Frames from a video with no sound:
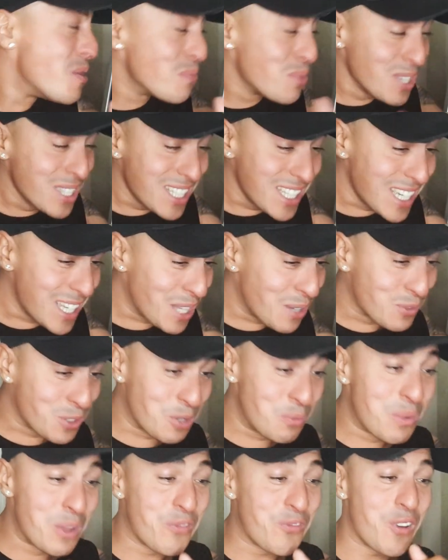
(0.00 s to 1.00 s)
Bloody hell, I've
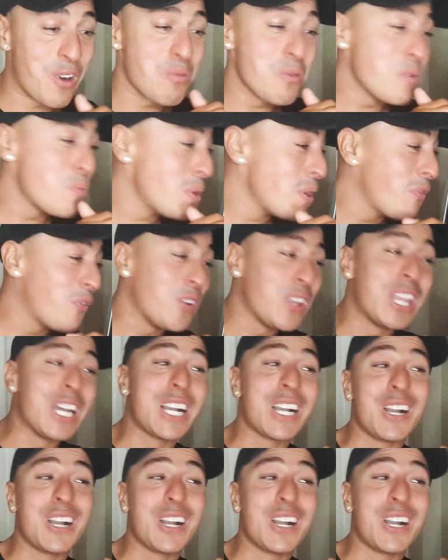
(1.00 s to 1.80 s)
done my therapy for the